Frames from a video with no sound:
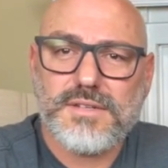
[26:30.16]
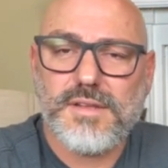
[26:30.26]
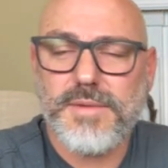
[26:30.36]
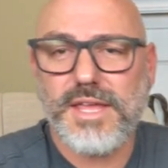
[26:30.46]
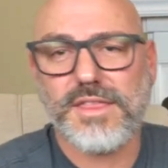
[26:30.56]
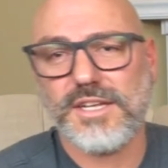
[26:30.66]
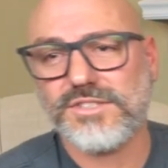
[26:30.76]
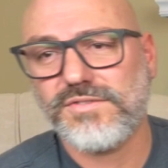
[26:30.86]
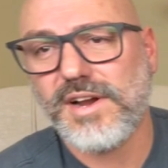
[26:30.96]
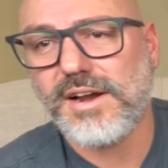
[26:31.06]
and make
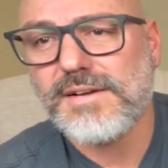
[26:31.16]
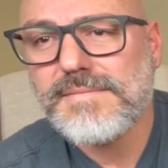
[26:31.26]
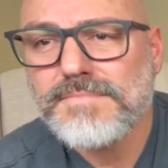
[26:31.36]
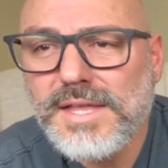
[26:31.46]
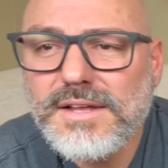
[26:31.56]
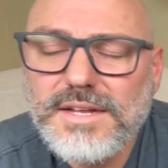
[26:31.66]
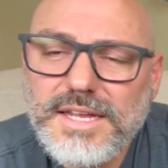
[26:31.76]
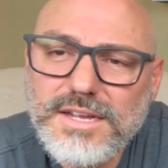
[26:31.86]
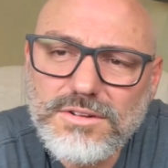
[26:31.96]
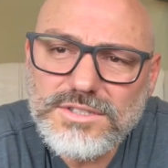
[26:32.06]
things fair.
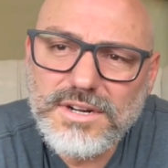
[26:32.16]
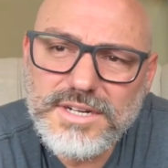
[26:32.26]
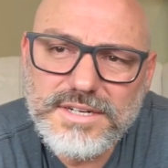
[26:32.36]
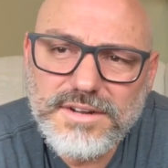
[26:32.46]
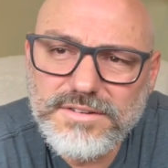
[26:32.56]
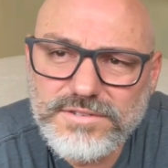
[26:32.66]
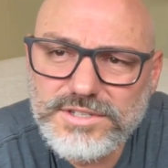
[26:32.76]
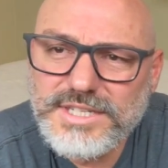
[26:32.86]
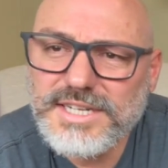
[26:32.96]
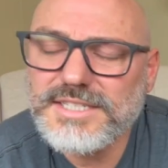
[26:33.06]
He goes on in
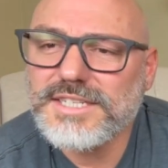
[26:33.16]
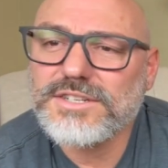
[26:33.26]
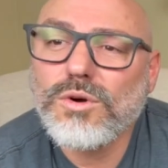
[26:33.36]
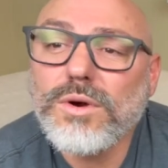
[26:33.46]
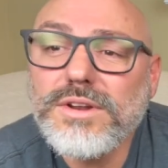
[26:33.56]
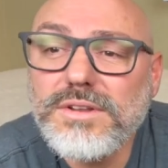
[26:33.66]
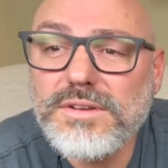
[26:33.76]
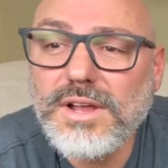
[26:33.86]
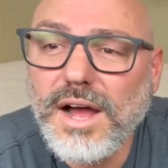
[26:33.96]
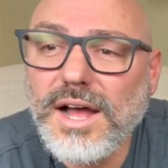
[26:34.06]
verse 10, he says, according
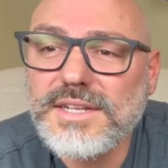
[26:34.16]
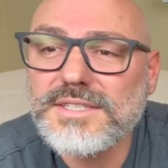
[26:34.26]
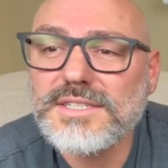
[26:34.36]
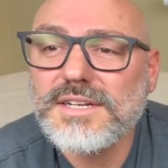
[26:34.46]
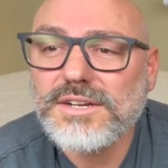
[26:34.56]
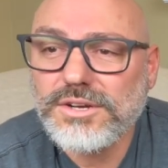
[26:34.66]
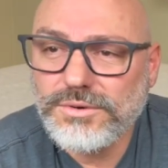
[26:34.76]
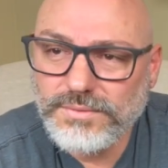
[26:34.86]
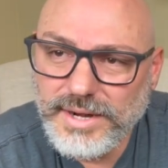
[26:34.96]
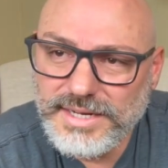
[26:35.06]
to God's
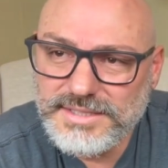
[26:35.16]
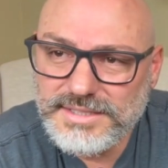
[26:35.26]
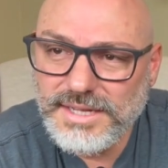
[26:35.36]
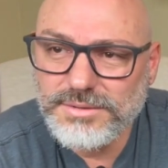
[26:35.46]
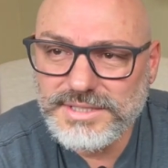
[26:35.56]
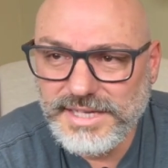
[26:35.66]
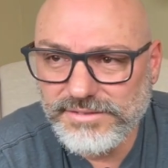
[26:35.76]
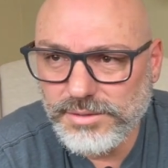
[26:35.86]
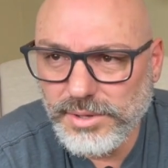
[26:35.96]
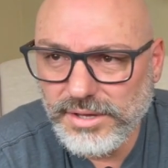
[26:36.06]
grace that was
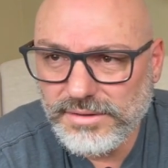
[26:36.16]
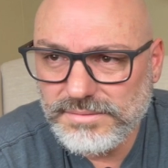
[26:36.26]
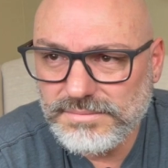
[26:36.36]
given to me,